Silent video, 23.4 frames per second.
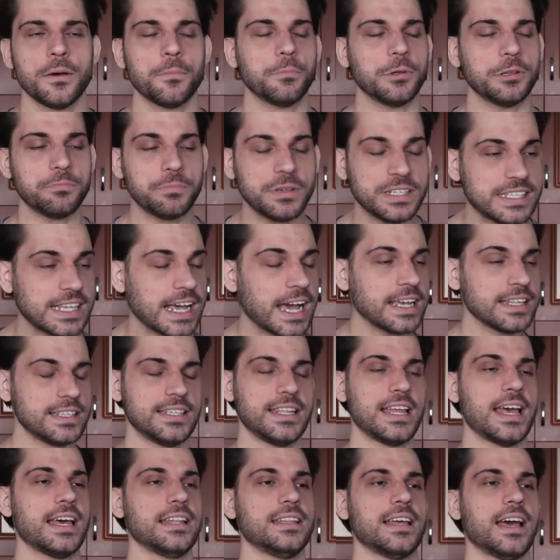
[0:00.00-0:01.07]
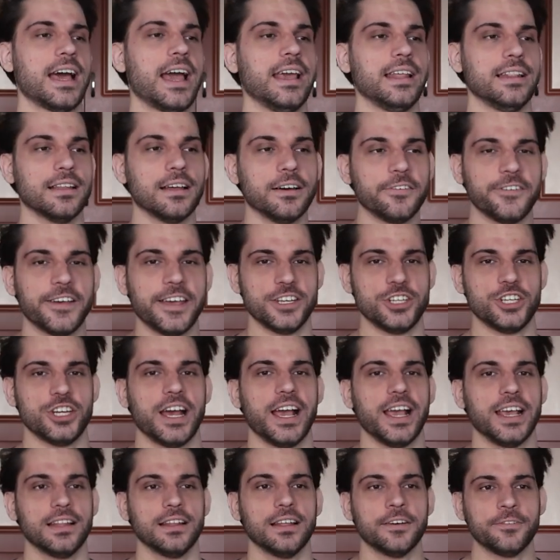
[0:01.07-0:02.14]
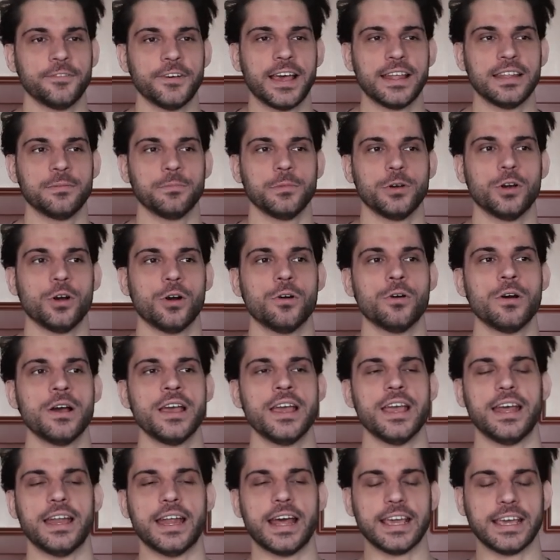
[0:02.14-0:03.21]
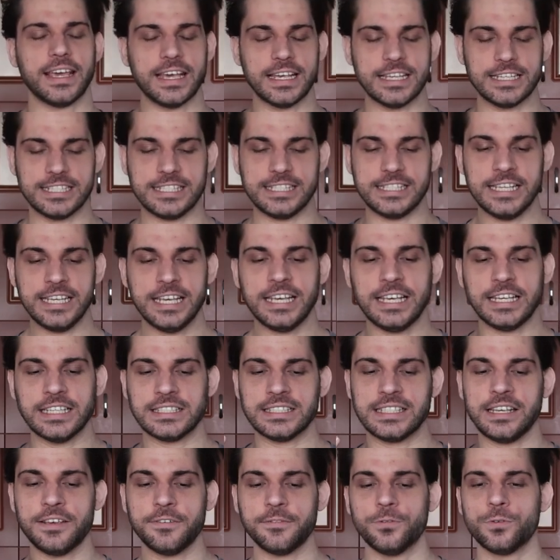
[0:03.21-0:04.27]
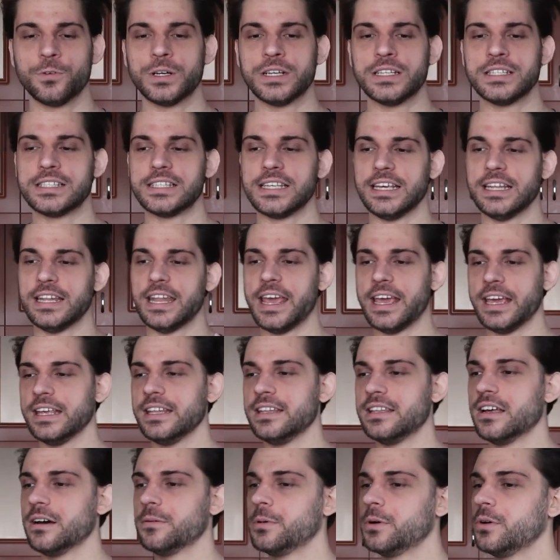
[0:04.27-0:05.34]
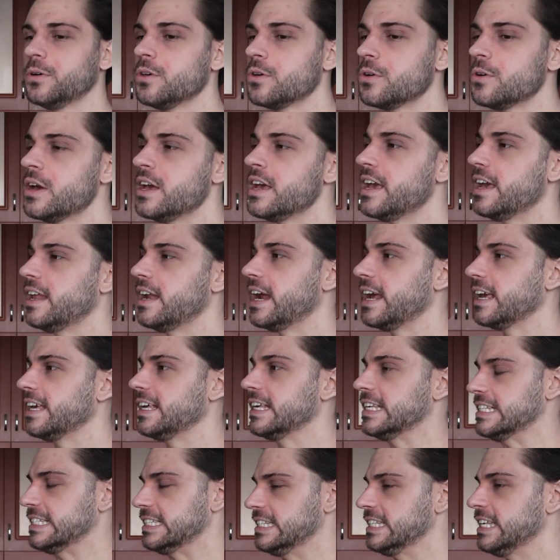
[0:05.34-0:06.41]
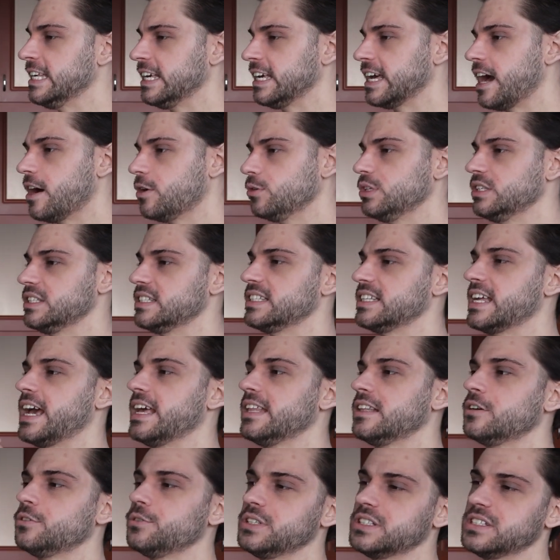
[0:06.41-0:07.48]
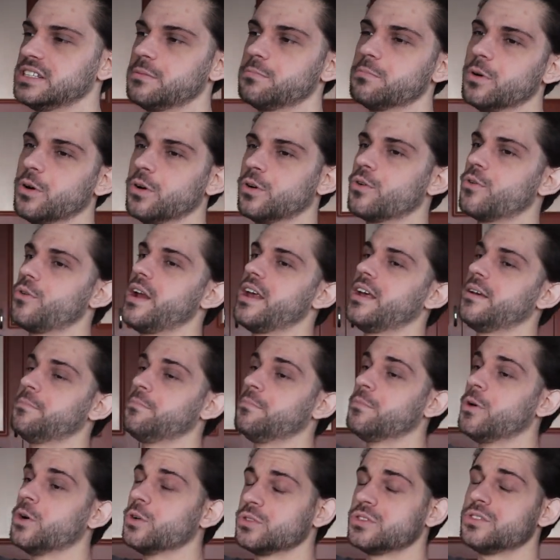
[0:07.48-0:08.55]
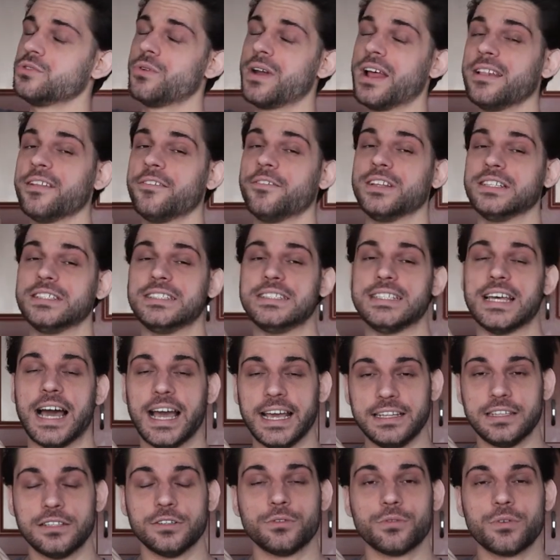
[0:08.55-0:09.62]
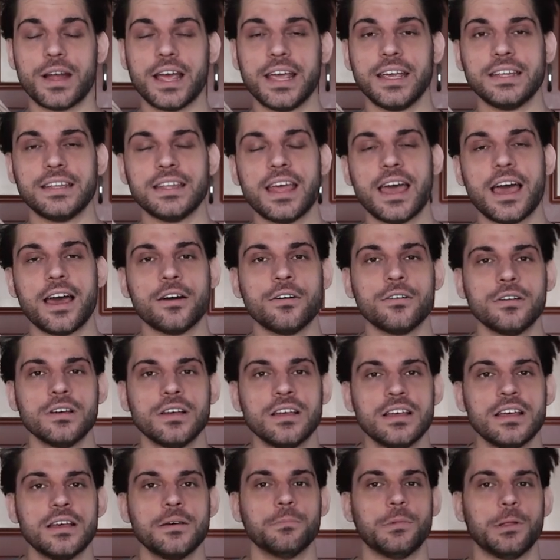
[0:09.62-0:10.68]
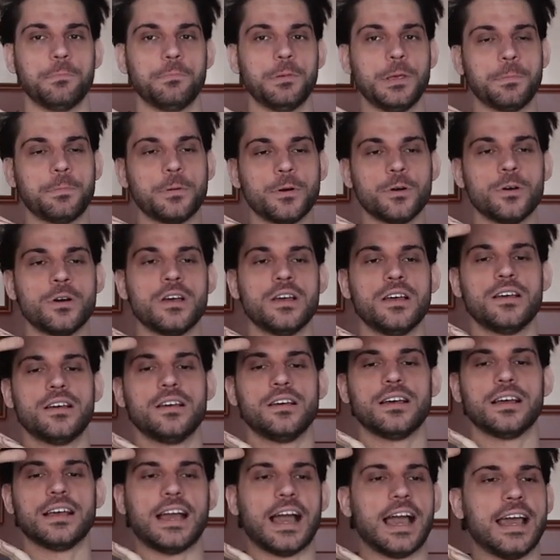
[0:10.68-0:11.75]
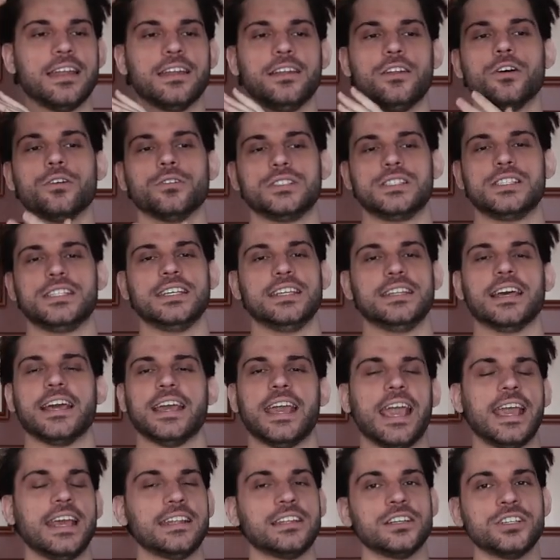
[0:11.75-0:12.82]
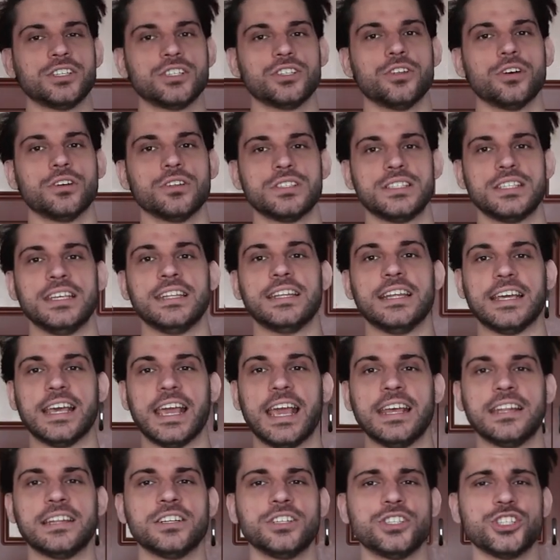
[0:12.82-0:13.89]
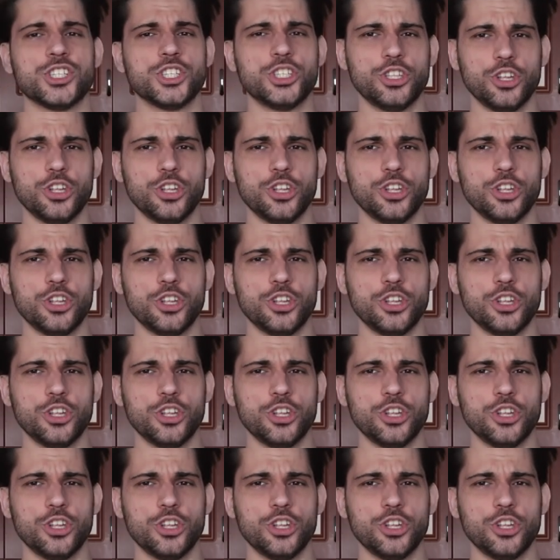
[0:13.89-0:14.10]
But besides that, I love Edge, I love Adam Cole, and I can see his influence in AEW, and I can see how this title is the most relevant title right now, But people kind of don't see, the haters don't see, the haters